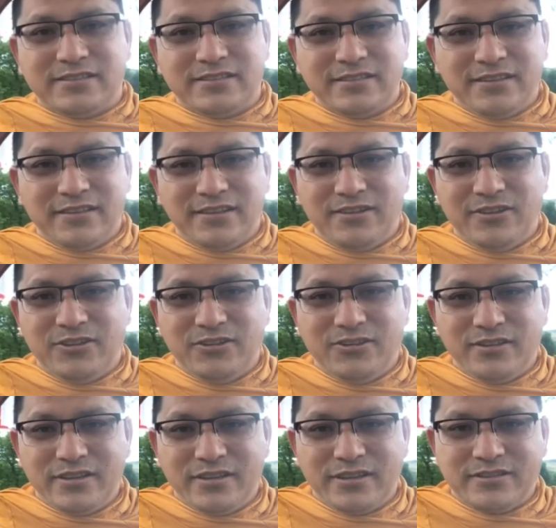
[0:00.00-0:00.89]
on
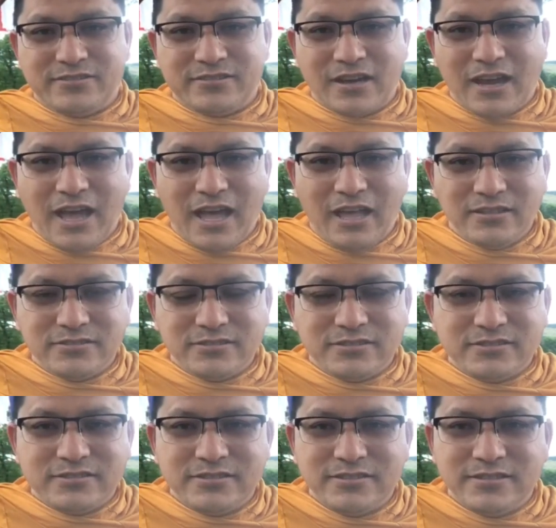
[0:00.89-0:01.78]
the
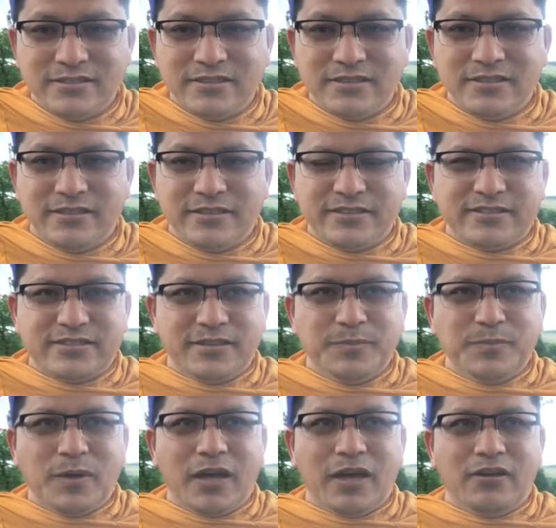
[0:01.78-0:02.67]
grass.
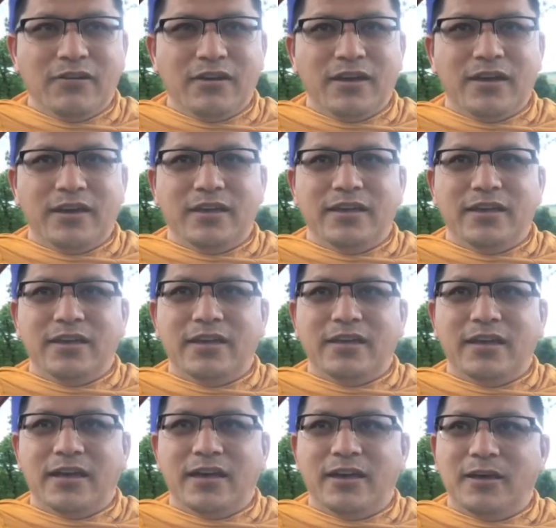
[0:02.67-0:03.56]
Somehow
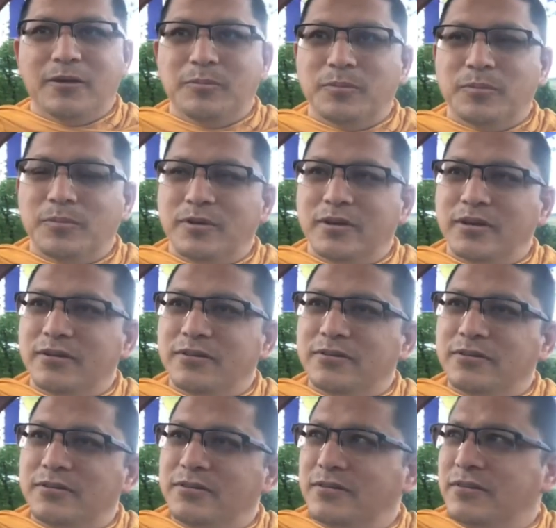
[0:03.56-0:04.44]
I
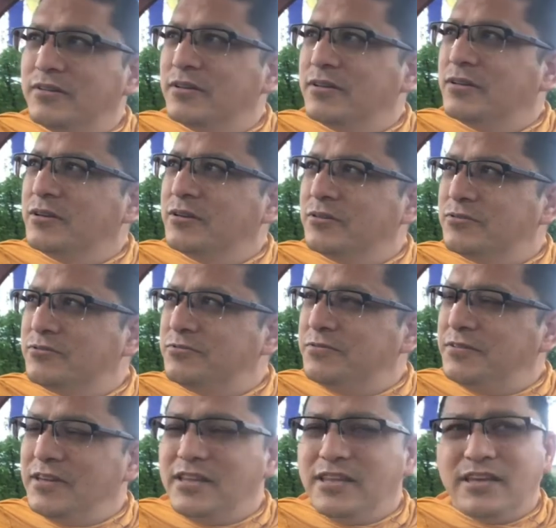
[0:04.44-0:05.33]
am
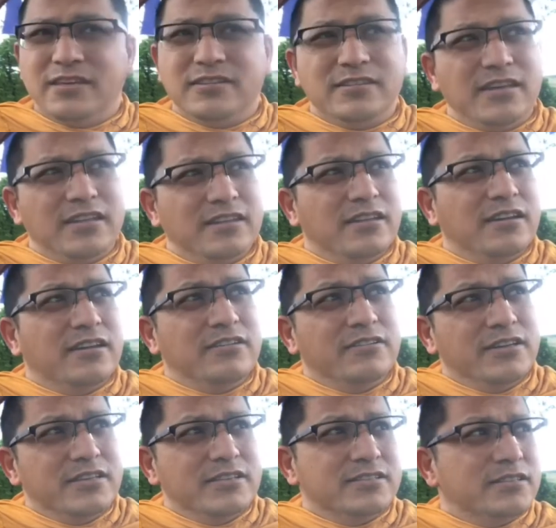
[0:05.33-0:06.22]
feeling that there
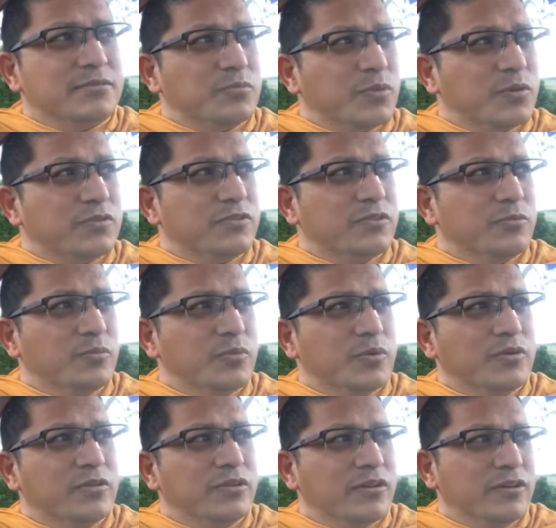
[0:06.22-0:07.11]
is a
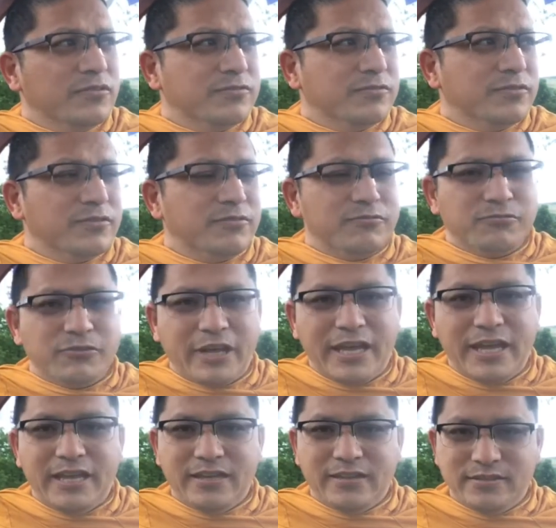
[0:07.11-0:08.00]
possible of
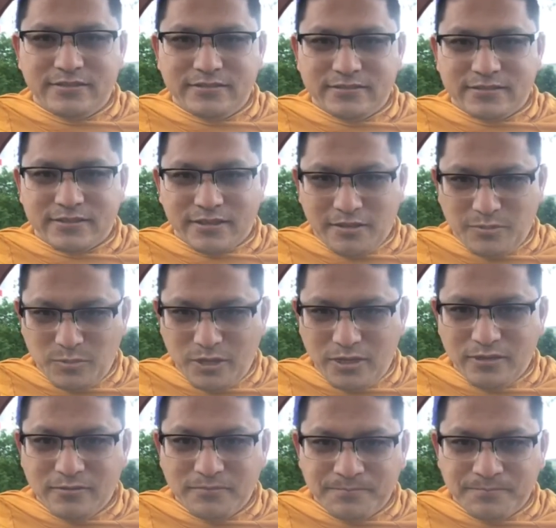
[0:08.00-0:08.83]
rains coming.